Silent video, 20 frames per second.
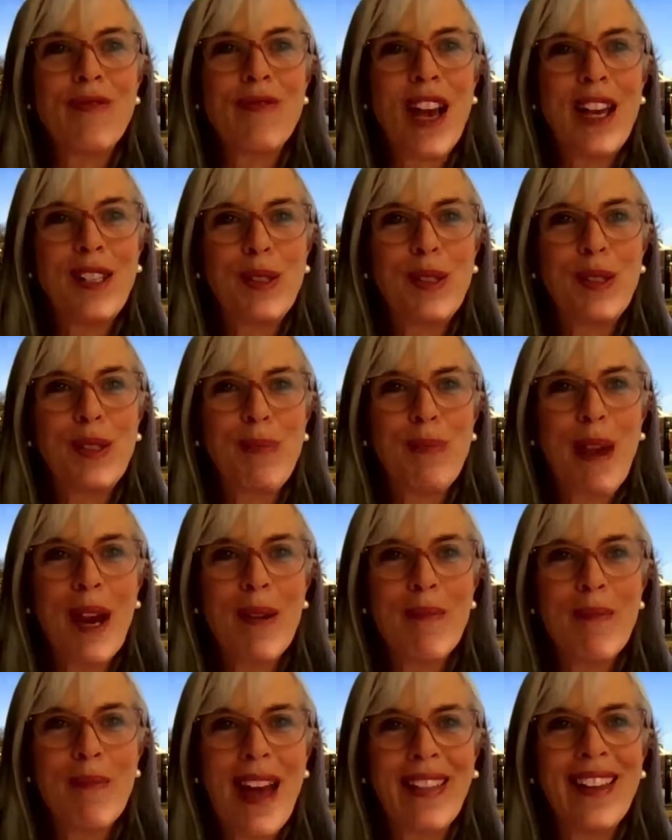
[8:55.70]
Vice Mayor
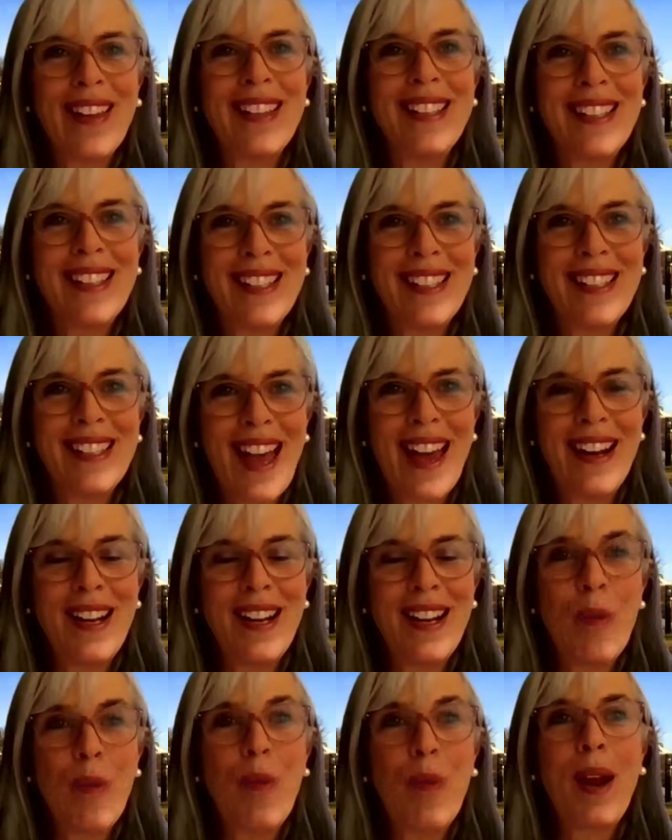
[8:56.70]
Mallon said,
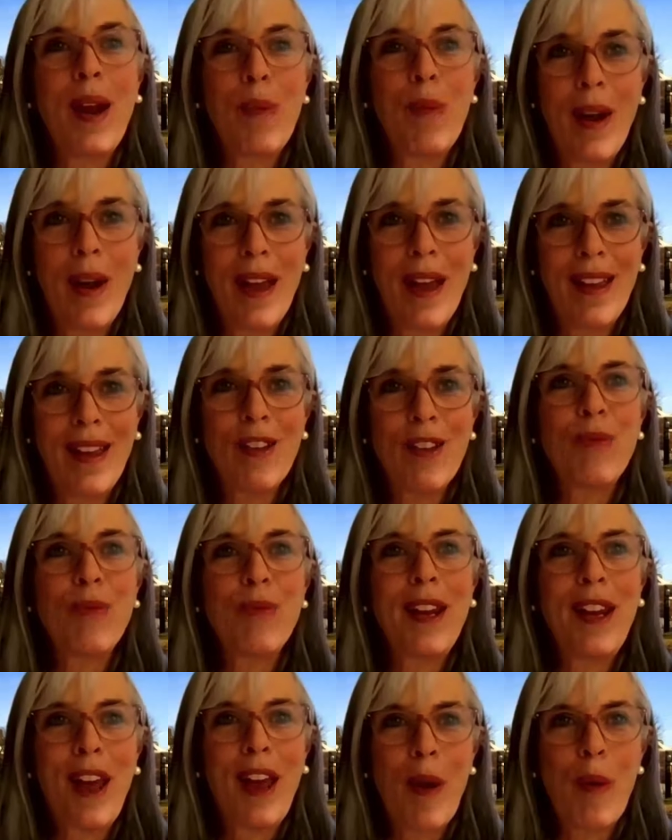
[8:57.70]
we will
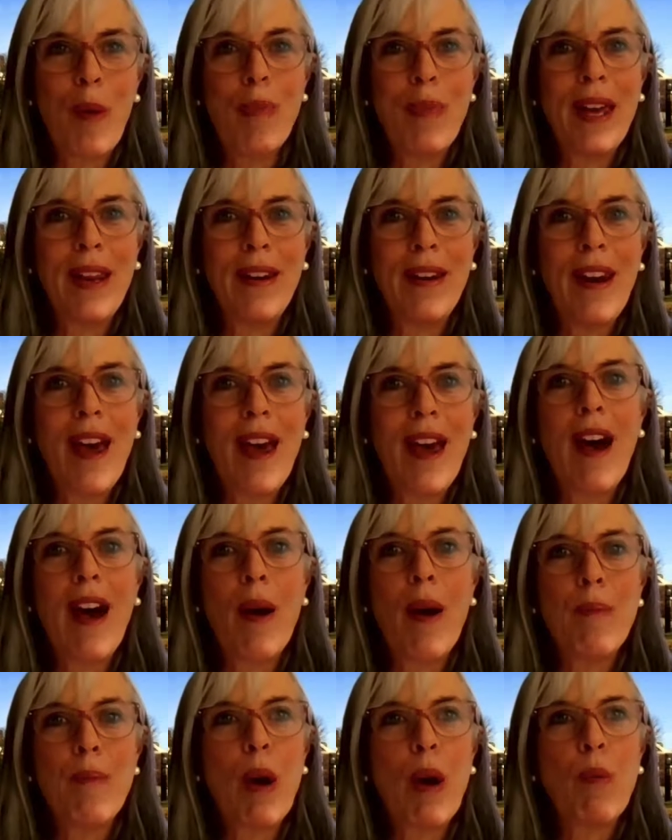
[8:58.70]
reopen,
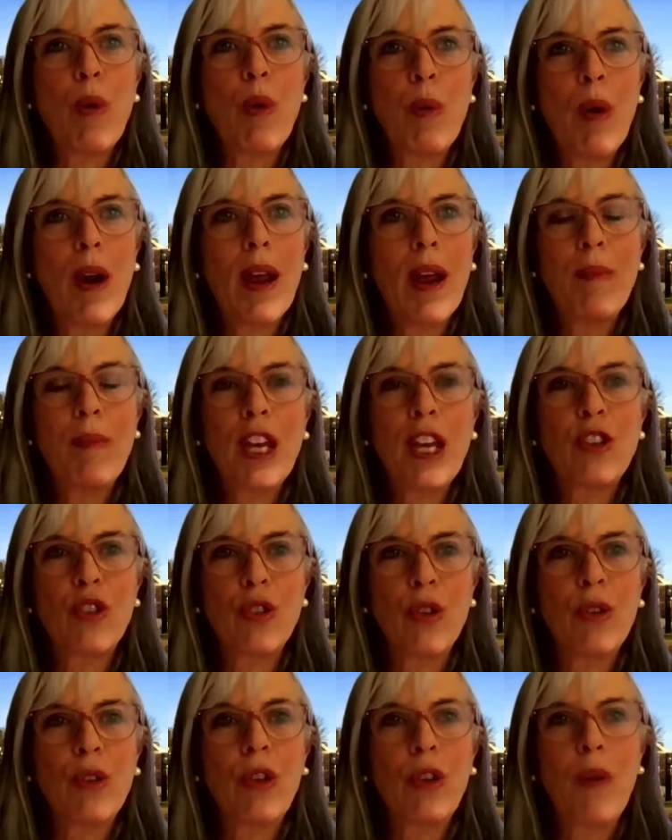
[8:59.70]
but we want to make
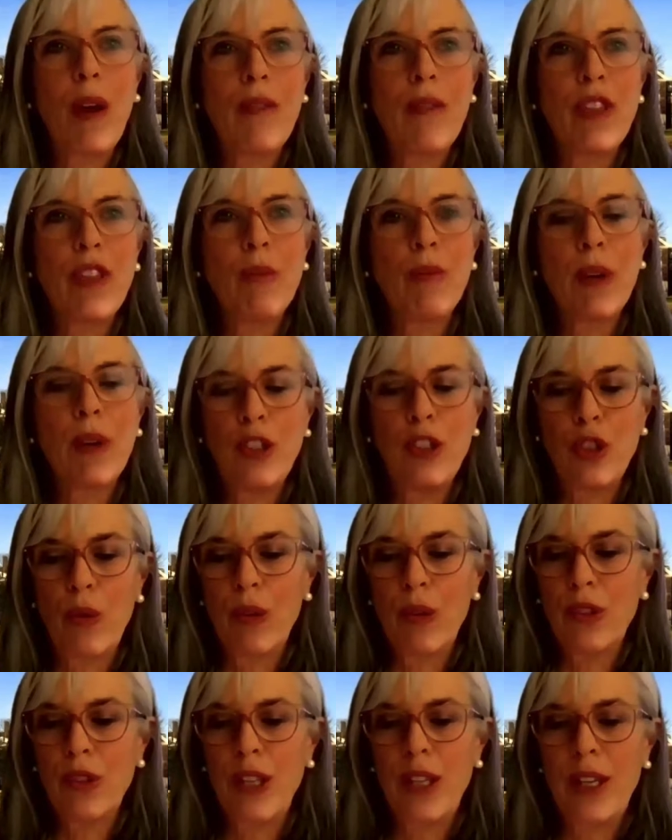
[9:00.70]
sure you have the
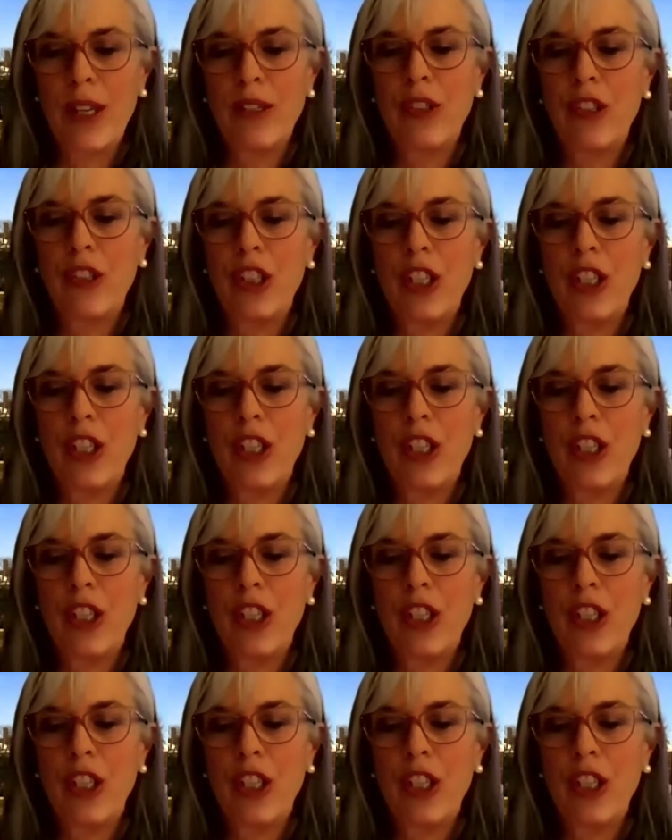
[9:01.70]
resources